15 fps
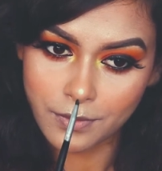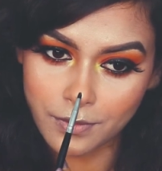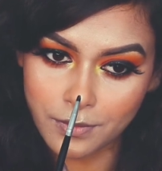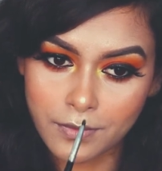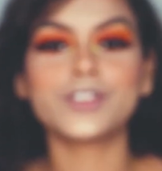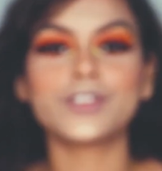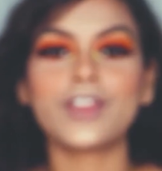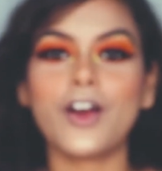
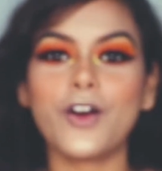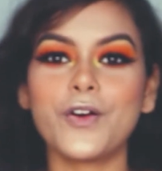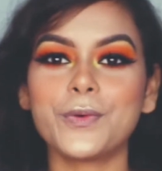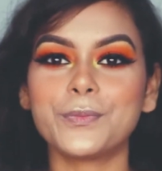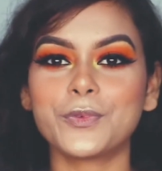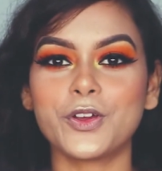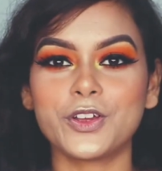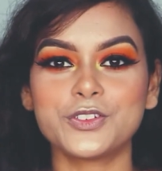So now
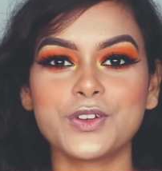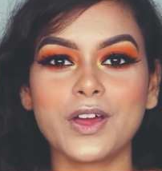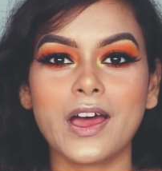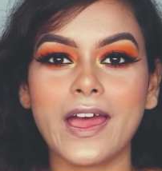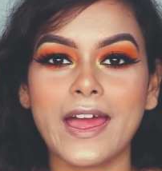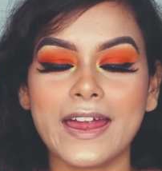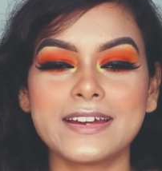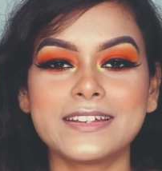I'm going to
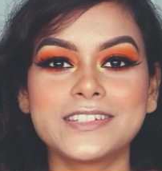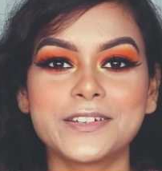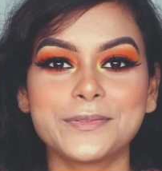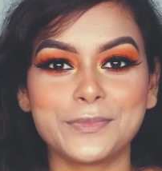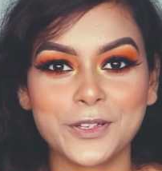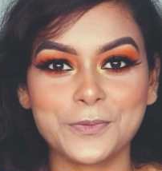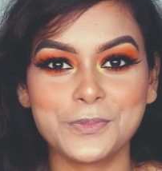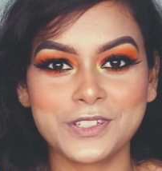add
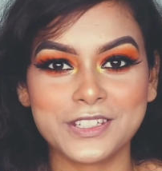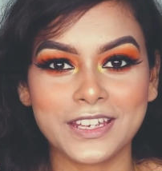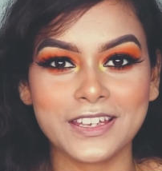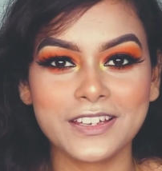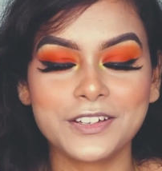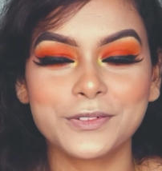some lipstick